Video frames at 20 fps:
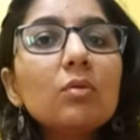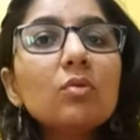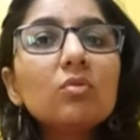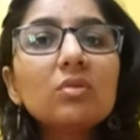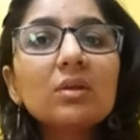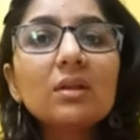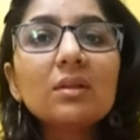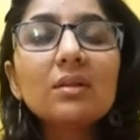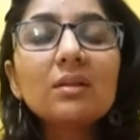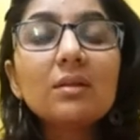
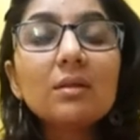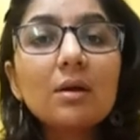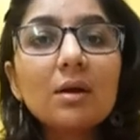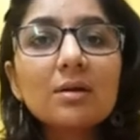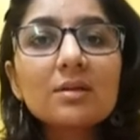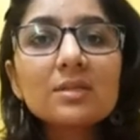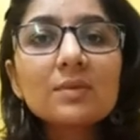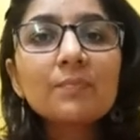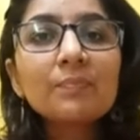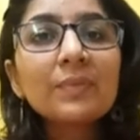those are the
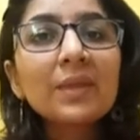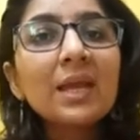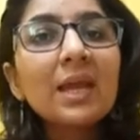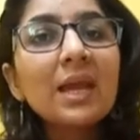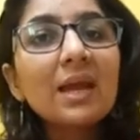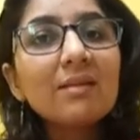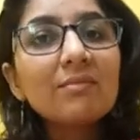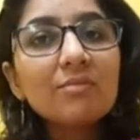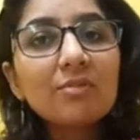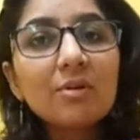ducts,
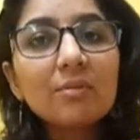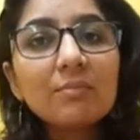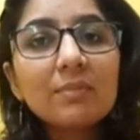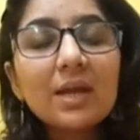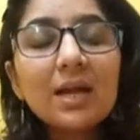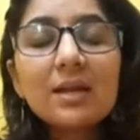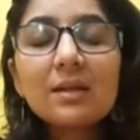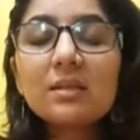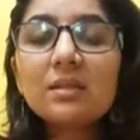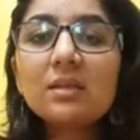and from
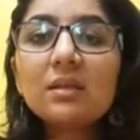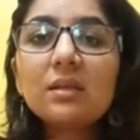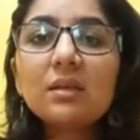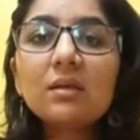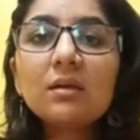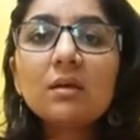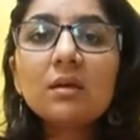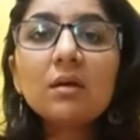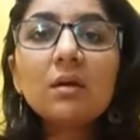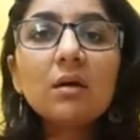that
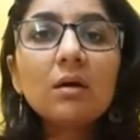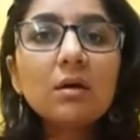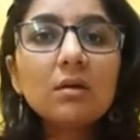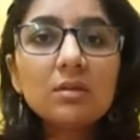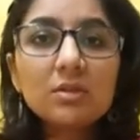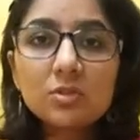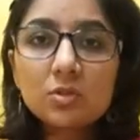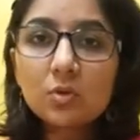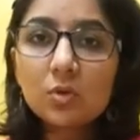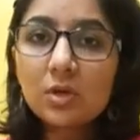the
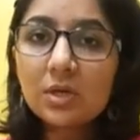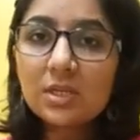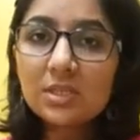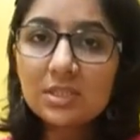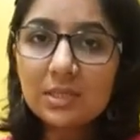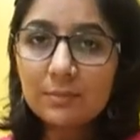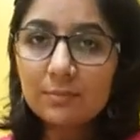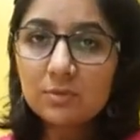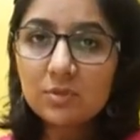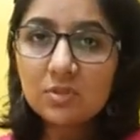this oily
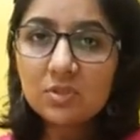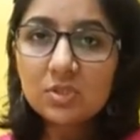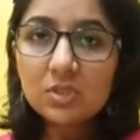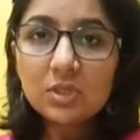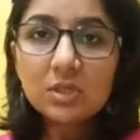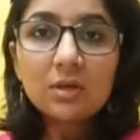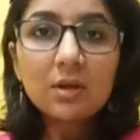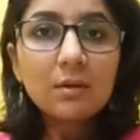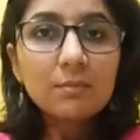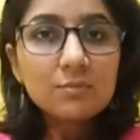substance,
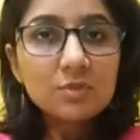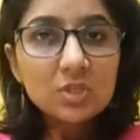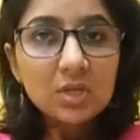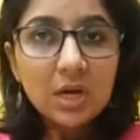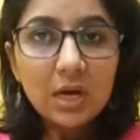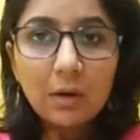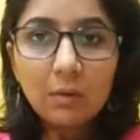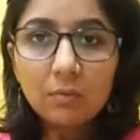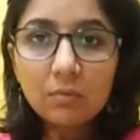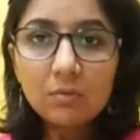it comes
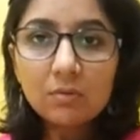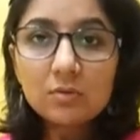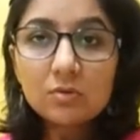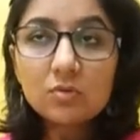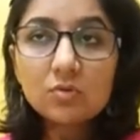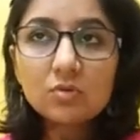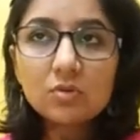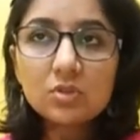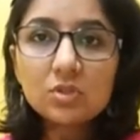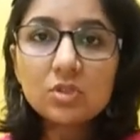out.
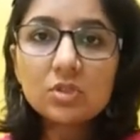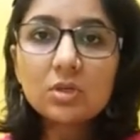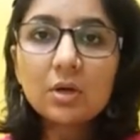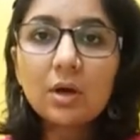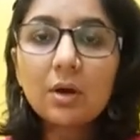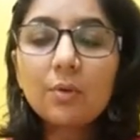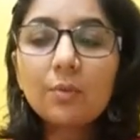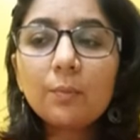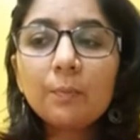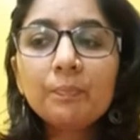So this is
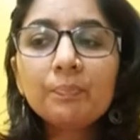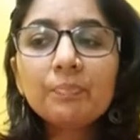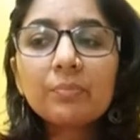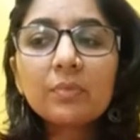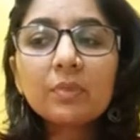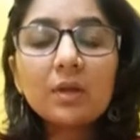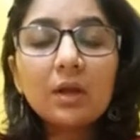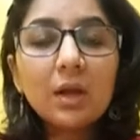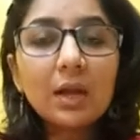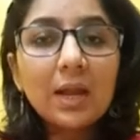how
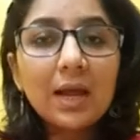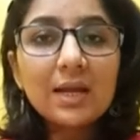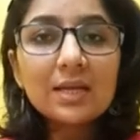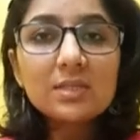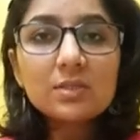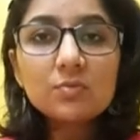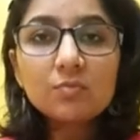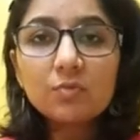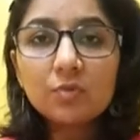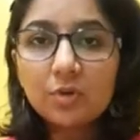the
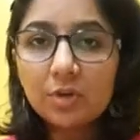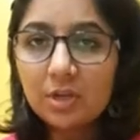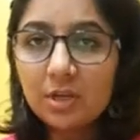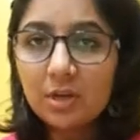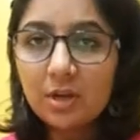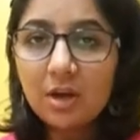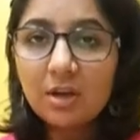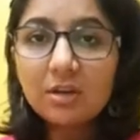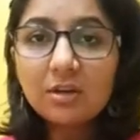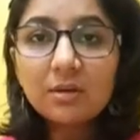glands work
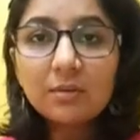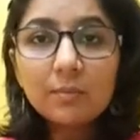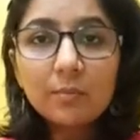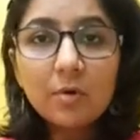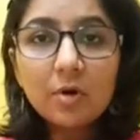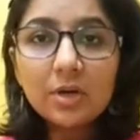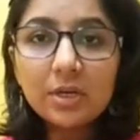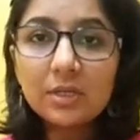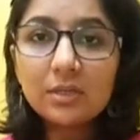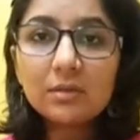in our
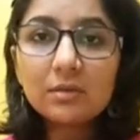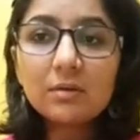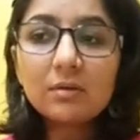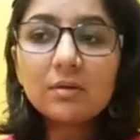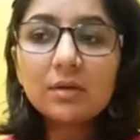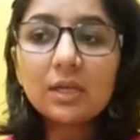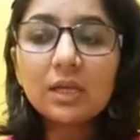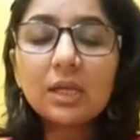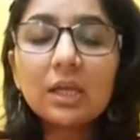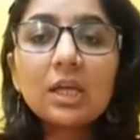body,
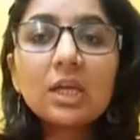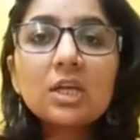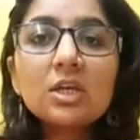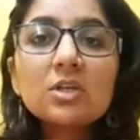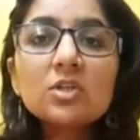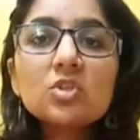okay.